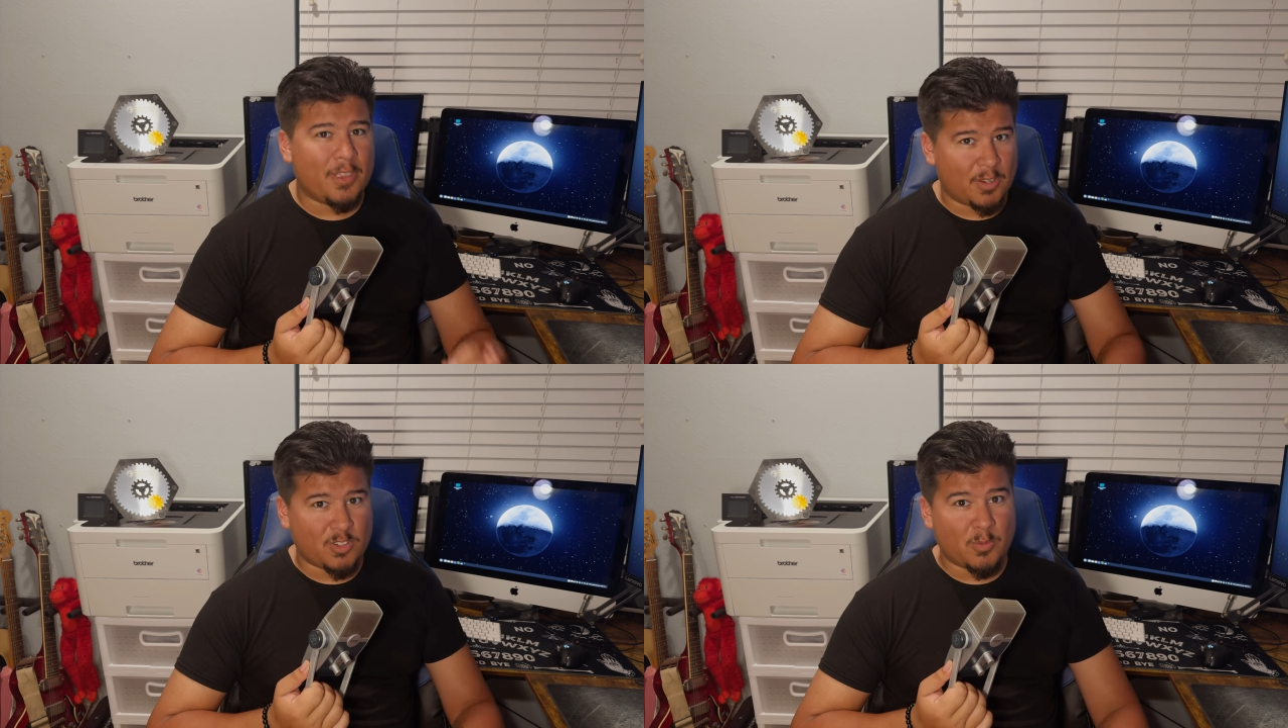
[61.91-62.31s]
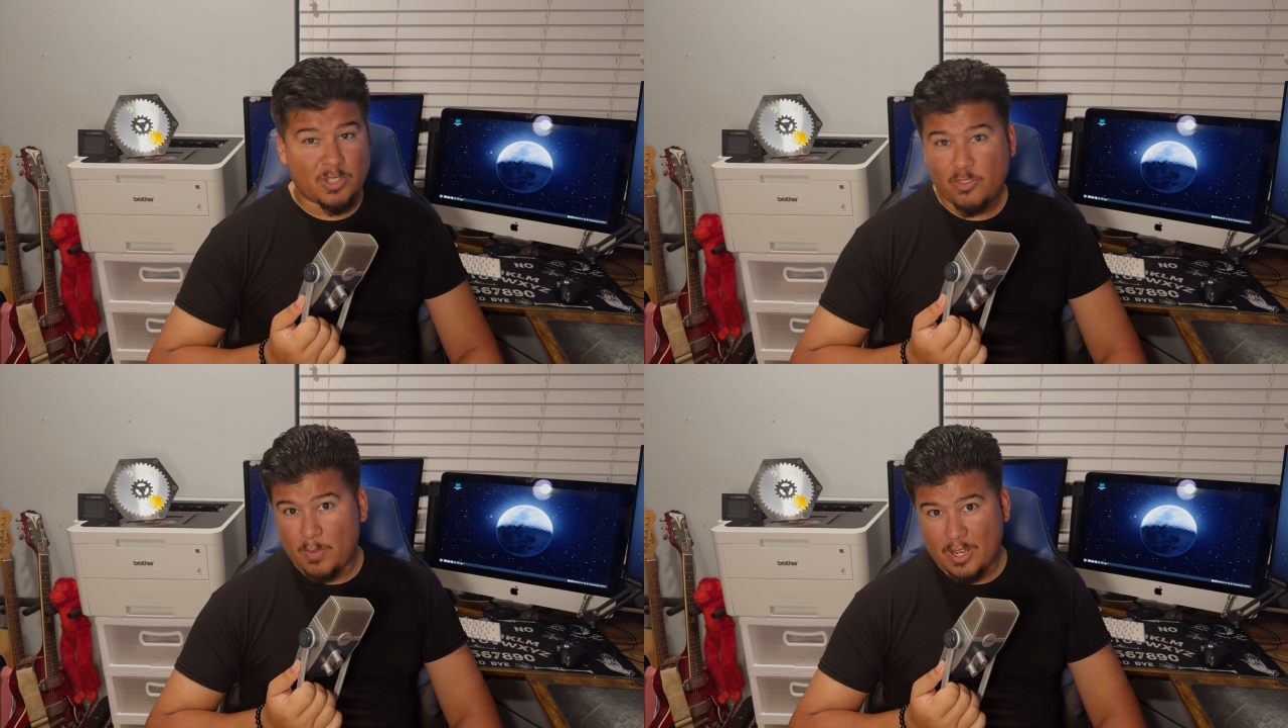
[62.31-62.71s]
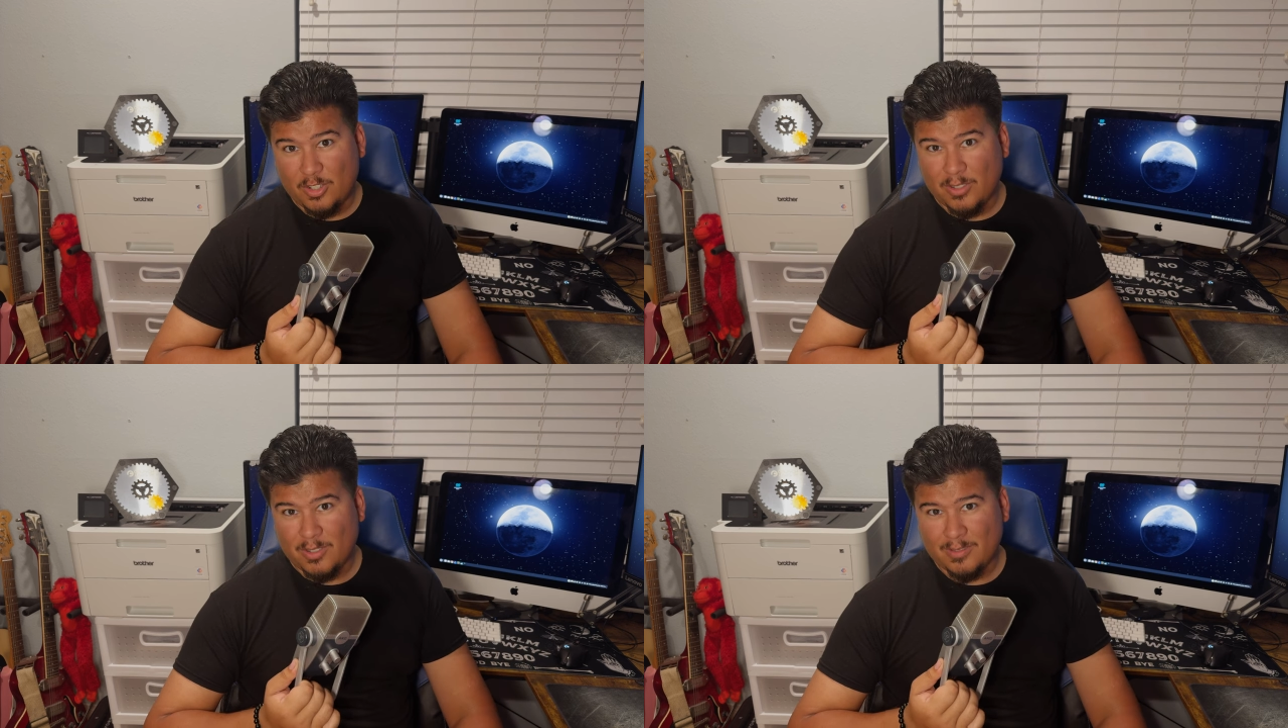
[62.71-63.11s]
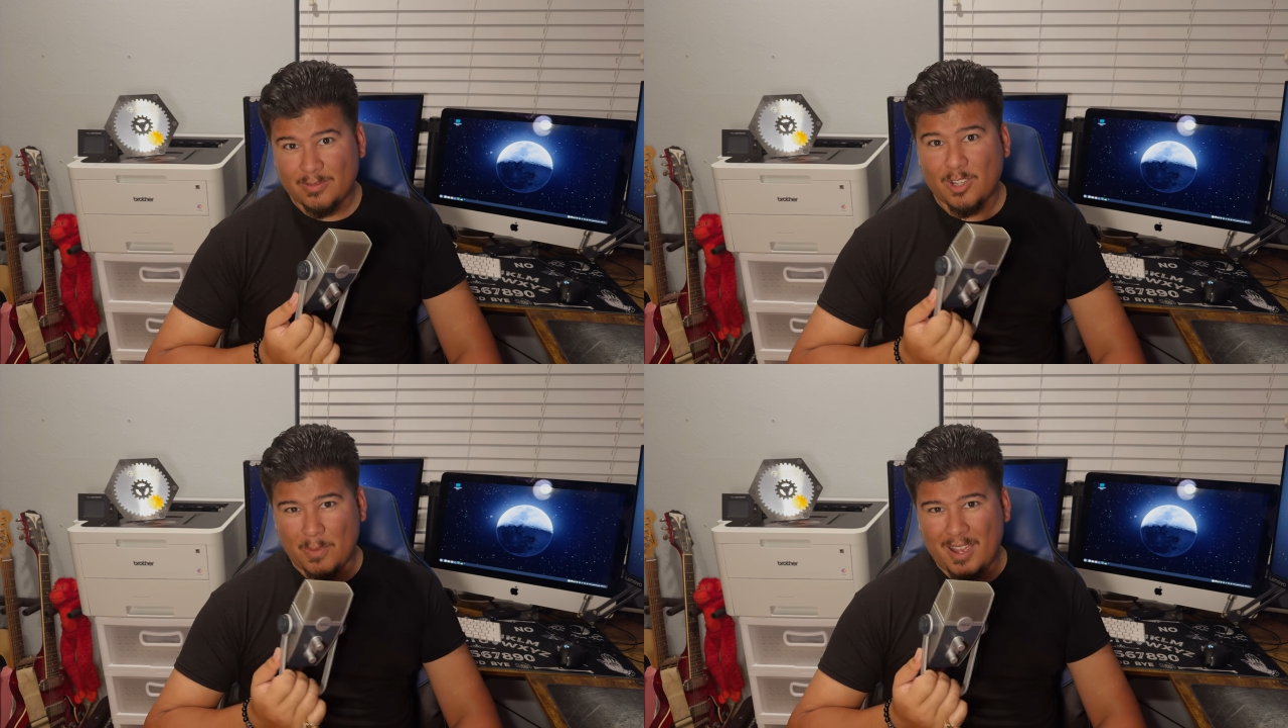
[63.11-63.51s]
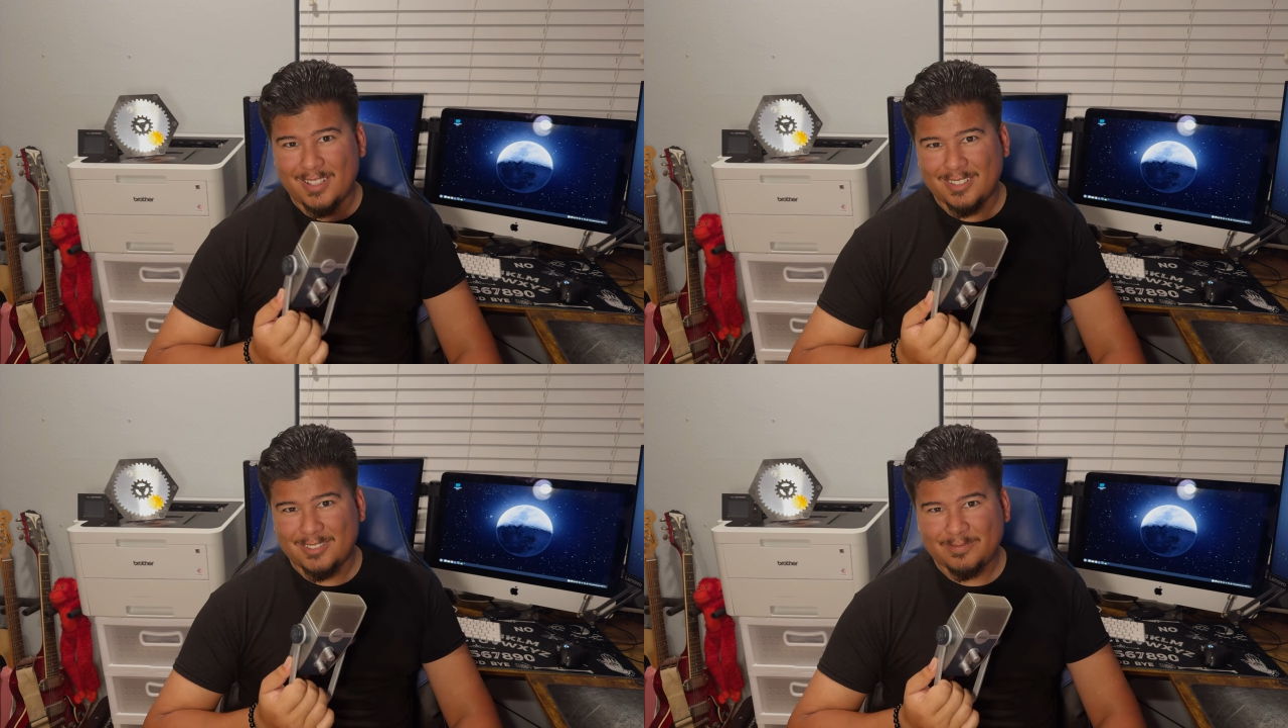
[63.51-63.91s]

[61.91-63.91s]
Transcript: Thank you so much for your patience. Goodbye.